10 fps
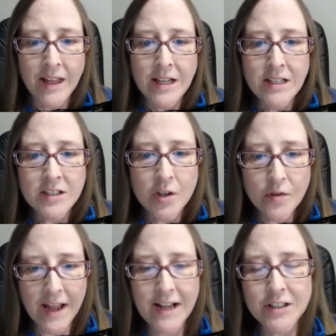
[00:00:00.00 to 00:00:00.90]
So
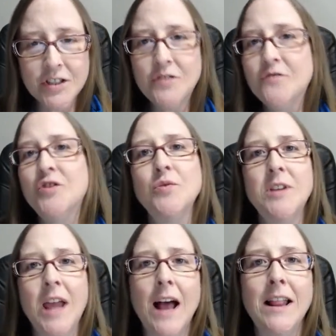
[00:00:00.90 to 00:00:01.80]
thanks to
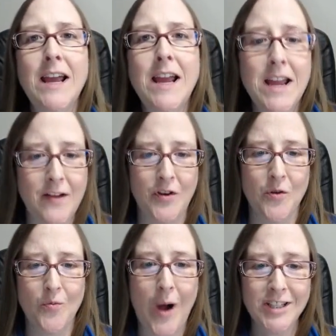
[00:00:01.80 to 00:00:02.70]
Kelly. If you're
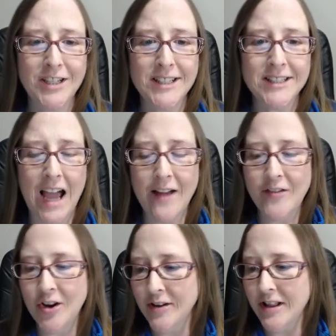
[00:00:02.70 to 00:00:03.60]
watching us live and
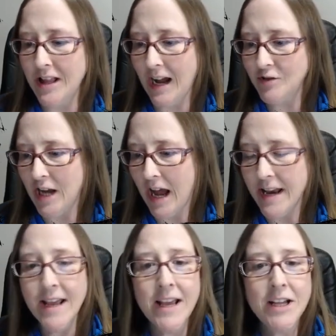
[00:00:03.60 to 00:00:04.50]
you're in the live chat,
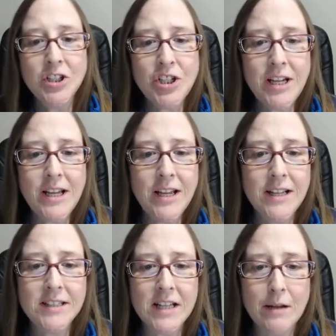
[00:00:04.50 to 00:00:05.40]
she
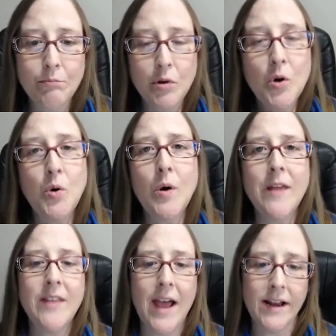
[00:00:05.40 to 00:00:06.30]
is in blue,
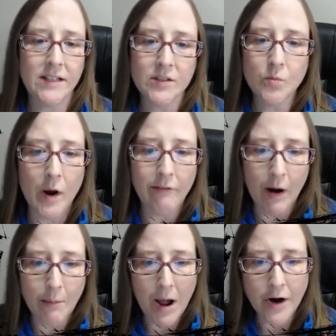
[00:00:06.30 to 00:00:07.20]
and that is one of
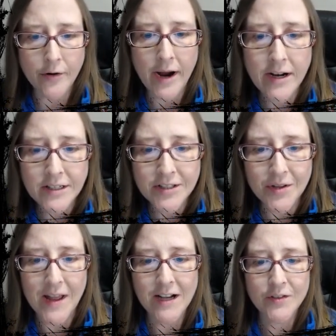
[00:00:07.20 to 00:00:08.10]
our moderators. So
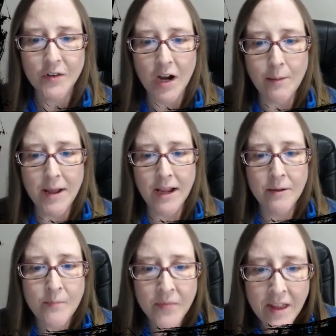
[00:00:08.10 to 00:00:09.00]
thanks for coming.
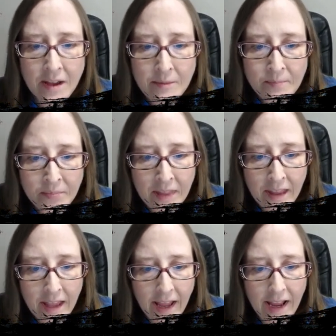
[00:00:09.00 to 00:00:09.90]

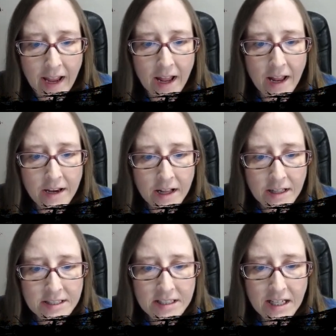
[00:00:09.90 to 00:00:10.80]
And
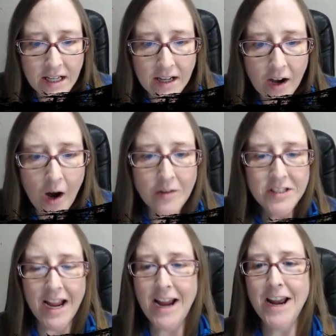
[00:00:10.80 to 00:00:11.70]
let's see. Oh,
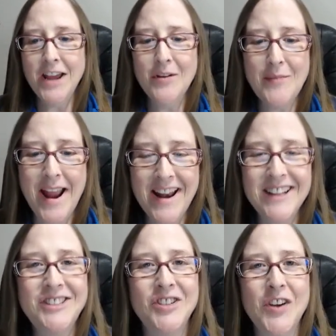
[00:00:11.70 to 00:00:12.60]
Dana, you made
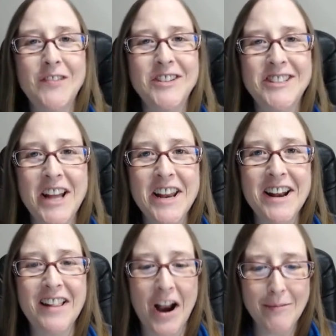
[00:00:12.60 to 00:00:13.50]
it. Did you have to set an
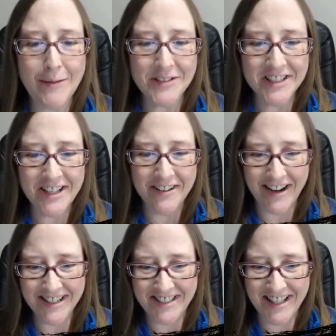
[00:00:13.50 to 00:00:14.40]
alarm? I'm just
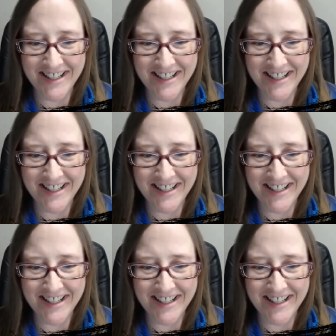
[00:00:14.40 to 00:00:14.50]
curious.